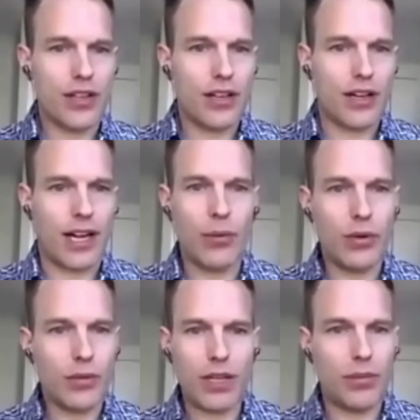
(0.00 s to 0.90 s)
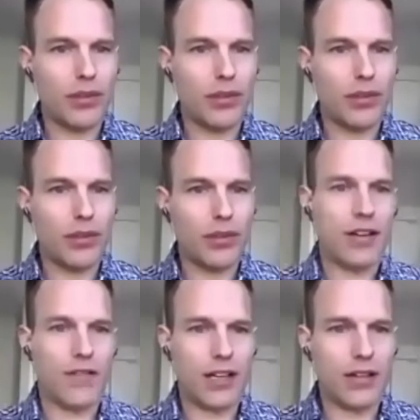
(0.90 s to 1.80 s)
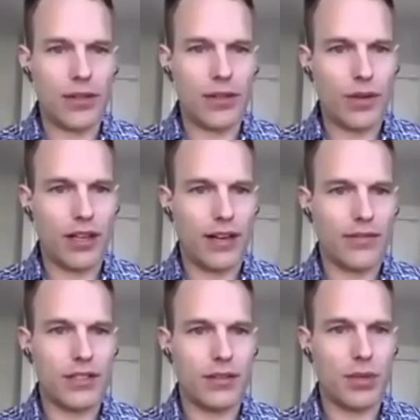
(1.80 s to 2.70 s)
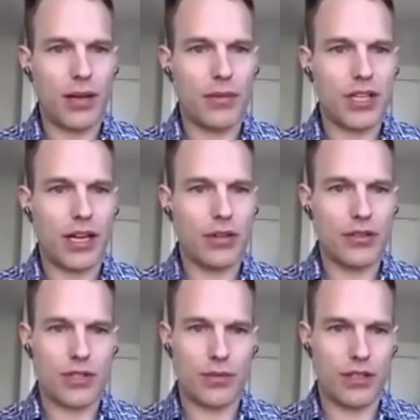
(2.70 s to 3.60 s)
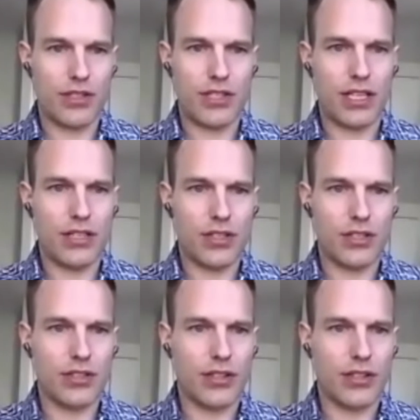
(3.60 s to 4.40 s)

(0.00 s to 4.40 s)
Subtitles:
I wouldn't be able to communicate effectively well enough to become a top producing real estate agent.